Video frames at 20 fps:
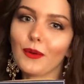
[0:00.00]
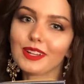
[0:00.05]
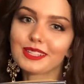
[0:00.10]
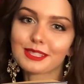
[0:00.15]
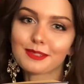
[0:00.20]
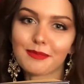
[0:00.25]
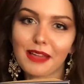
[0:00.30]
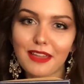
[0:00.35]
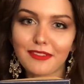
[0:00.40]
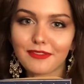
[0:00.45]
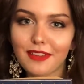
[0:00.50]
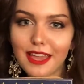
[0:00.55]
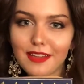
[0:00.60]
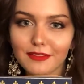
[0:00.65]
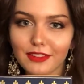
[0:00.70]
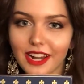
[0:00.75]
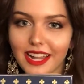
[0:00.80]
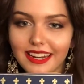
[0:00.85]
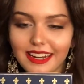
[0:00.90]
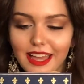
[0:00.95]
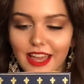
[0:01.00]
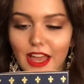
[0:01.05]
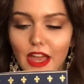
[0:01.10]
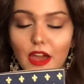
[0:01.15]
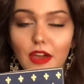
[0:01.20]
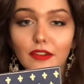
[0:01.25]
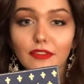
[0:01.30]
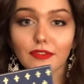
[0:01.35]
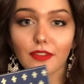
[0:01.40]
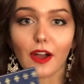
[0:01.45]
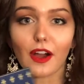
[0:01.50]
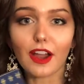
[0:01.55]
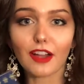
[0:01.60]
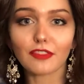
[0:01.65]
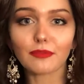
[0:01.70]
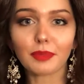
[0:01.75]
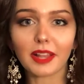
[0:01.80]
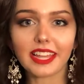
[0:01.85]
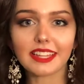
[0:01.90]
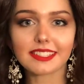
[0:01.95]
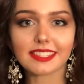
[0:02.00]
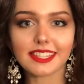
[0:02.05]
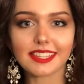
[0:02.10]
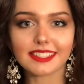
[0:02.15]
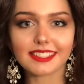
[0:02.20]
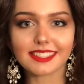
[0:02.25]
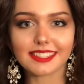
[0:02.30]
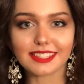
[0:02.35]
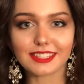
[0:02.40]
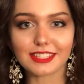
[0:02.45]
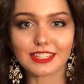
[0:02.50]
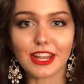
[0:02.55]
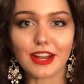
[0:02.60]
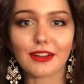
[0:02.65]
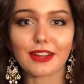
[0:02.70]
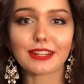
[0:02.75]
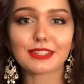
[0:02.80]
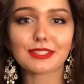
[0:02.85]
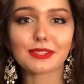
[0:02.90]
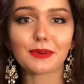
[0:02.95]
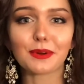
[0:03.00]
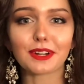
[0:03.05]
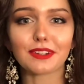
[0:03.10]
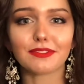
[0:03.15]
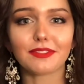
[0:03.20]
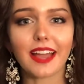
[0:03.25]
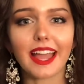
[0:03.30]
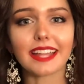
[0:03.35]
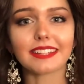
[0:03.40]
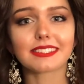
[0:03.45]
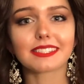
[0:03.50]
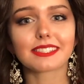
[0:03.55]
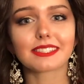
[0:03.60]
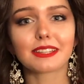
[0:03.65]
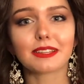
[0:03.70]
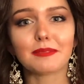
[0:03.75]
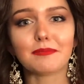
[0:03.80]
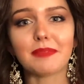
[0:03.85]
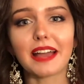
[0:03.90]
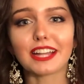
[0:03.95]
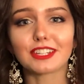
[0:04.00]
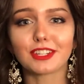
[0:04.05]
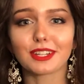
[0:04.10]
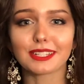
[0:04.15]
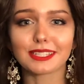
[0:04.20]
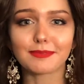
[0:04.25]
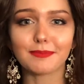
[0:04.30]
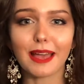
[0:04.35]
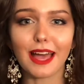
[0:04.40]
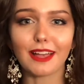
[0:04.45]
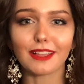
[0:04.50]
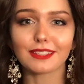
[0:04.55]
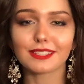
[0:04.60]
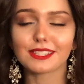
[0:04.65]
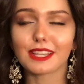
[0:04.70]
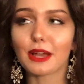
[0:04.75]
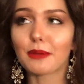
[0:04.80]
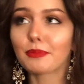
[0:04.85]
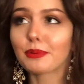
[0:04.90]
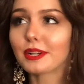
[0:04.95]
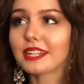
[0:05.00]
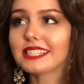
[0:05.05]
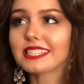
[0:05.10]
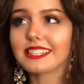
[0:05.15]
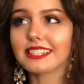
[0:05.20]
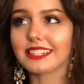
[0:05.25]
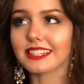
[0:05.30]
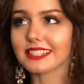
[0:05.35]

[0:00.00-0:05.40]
it's my favorite. Far off places, daring sword fights, magic spells, a prince in